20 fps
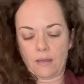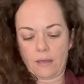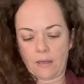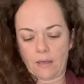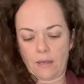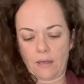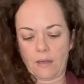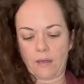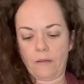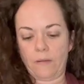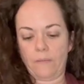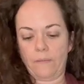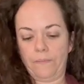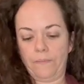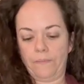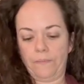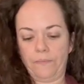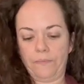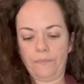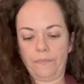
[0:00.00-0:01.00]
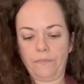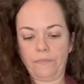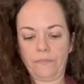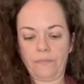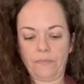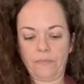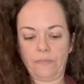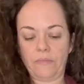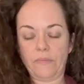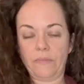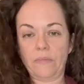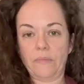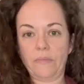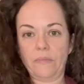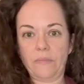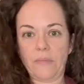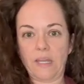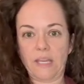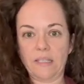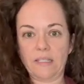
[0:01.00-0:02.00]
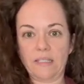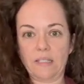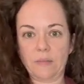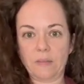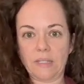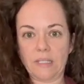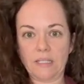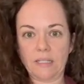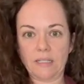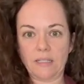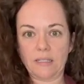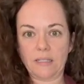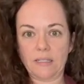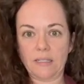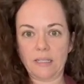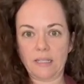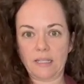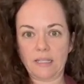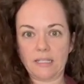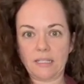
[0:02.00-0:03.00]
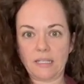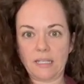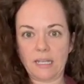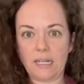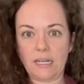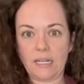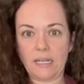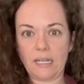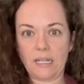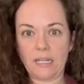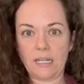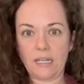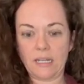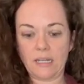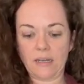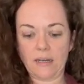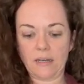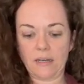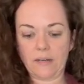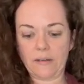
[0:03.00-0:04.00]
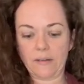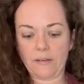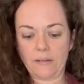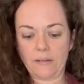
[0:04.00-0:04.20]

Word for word: Um, that zips into this lining here.